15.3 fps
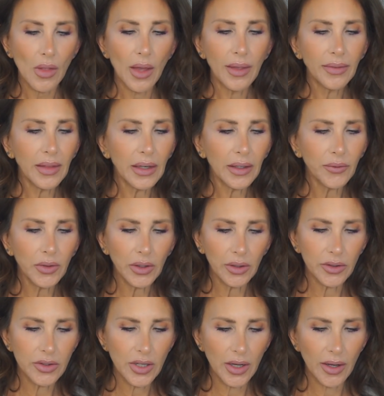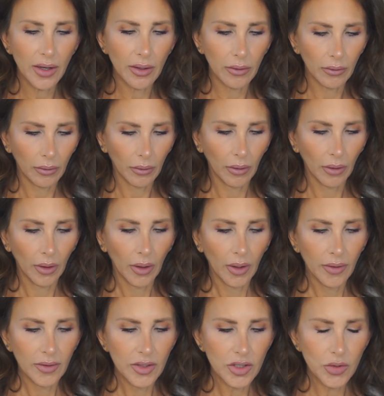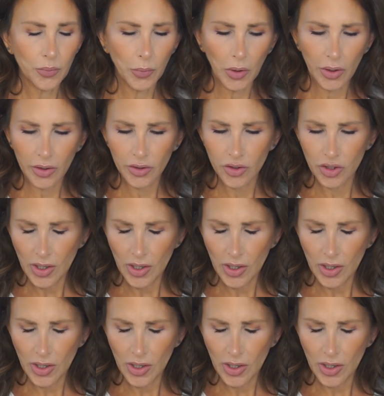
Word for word: And then I'm going to take this Marc